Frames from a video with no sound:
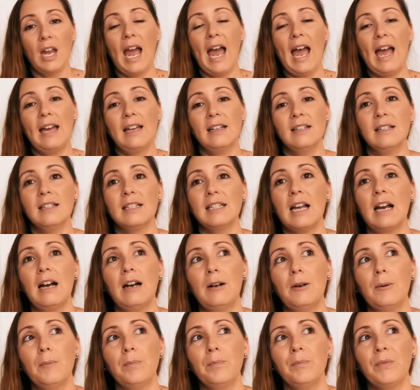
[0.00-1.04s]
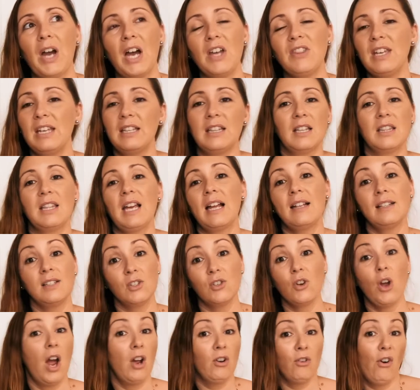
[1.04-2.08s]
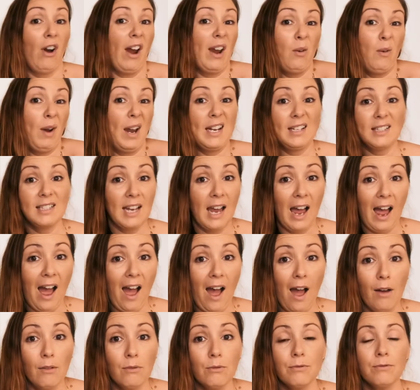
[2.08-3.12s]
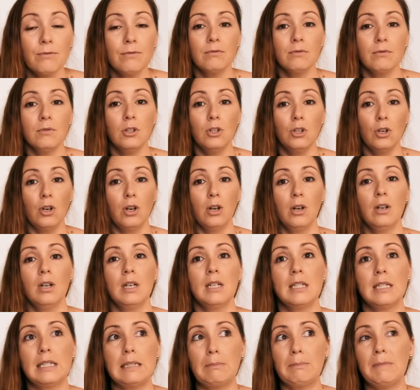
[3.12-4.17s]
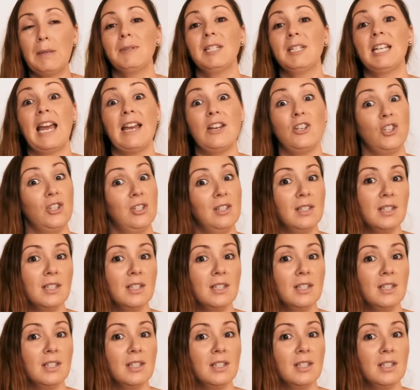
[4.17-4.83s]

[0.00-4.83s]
And I think that that's a great way to have, you know, some limitations